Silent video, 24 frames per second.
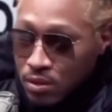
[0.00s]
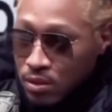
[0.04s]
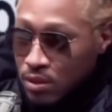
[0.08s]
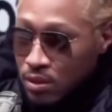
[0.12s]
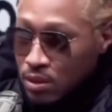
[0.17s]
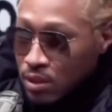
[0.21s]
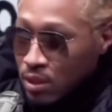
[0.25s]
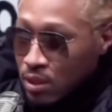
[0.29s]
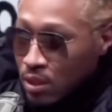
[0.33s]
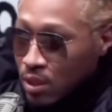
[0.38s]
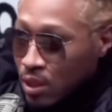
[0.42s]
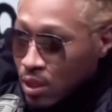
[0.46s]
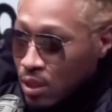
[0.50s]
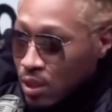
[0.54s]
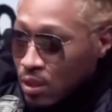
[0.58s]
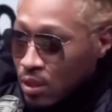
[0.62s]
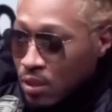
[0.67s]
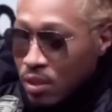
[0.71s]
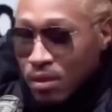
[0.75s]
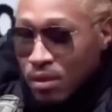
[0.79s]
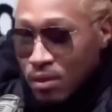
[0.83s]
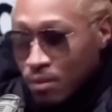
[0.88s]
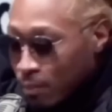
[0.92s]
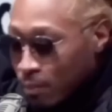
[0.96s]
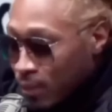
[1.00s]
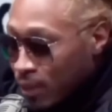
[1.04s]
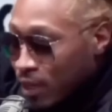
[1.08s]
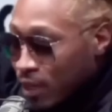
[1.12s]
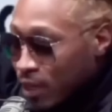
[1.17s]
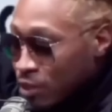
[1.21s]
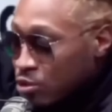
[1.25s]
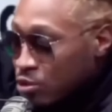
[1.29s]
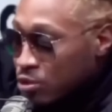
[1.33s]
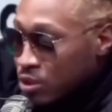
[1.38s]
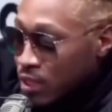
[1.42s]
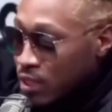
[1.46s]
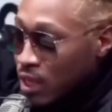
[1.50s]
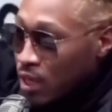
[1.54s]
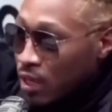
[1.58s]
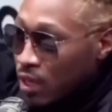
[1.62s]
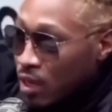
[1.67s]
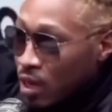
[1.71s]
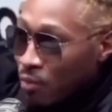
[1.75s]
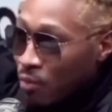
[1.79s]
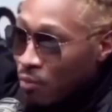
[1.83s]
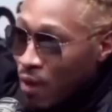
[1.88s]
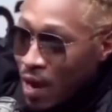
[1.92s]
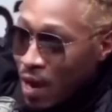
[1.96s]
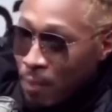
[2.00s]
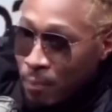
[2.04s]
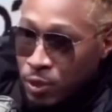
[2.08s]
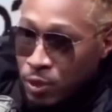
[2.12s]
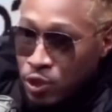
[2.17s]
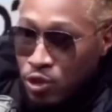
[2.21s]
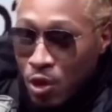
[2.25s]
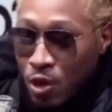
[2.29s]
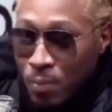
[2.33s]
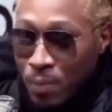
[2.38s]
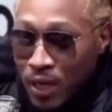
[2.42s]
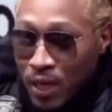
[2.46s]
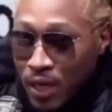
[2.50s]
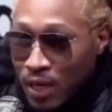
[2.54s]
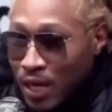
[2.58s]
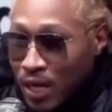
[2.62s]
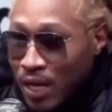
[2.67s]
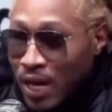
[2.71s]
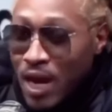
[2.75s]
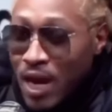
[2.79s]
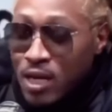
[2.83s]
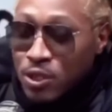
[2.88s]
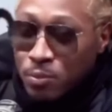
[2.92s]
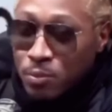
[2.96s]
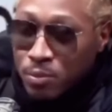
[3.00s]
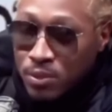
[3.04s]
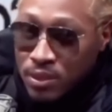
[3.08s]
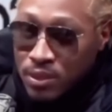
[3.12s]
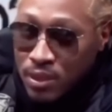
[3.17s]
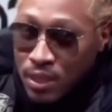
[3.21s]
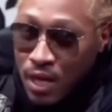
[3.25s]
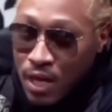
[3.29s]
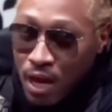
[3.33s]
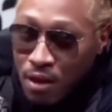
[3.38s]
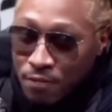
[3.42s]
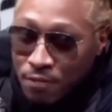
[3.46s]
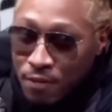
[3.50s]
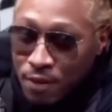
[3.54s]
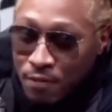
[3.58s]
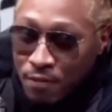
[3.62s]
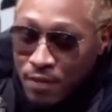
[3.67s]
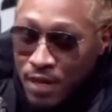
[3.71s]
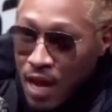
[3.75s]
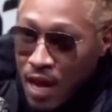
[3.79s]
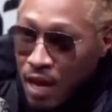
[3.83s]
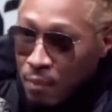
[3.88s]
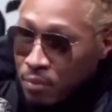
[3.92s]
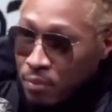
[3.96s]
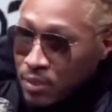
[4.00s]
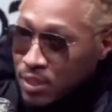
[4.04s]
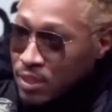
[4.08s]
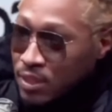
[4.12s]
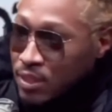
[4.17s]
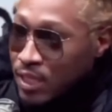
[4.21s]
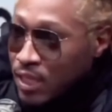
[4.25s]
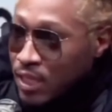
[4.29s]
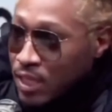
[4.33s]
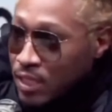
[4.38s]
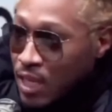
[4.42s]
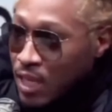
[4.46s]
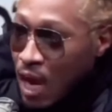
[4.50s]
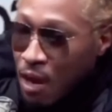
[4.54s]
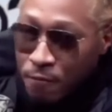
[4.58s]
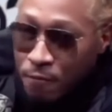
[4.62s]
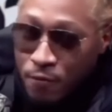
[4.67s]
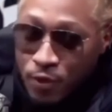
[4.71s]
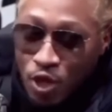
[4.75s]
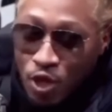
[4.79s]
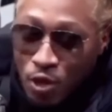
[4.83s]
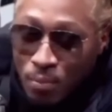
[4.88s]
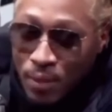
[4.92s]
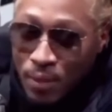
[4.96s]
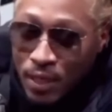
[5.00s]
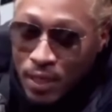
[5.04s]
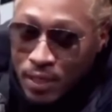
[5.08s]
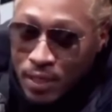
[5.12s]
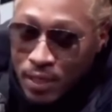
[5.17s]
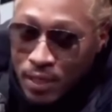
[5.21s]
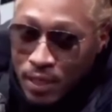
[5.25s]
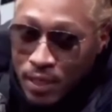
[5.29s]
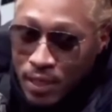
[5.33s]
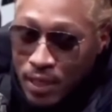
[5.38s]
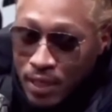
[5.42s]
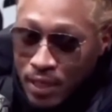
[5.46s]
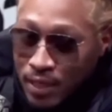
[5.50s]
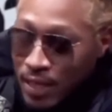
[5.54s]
Rest of your life, right? Because you set it up right, but you're gonna be getting hundred percent off of it, not a percentage off of your money mm.